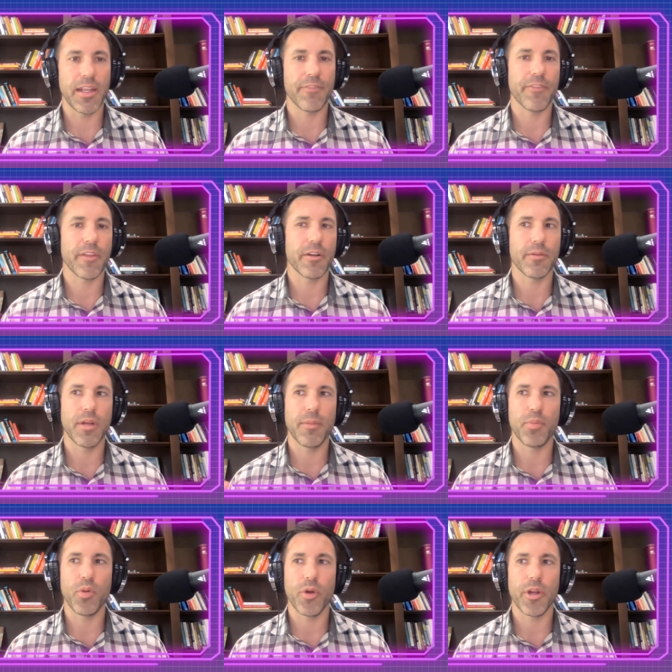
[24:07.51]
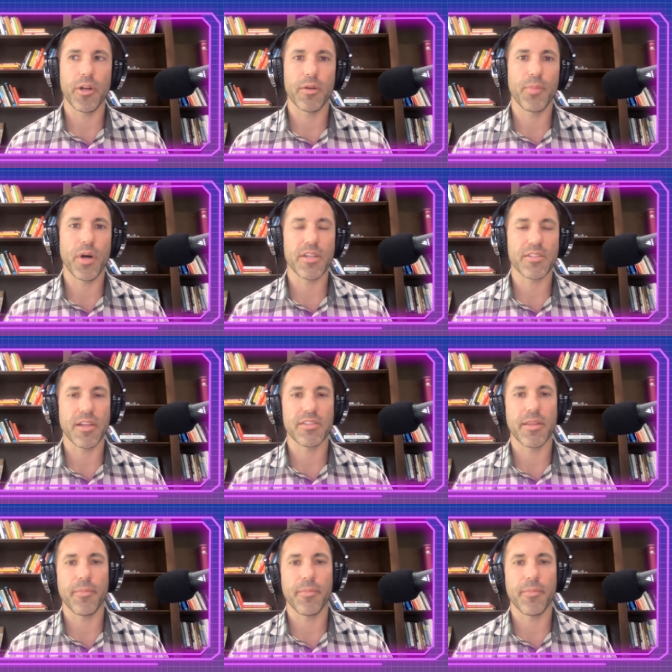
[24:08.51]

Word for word: And if their employer or boss lets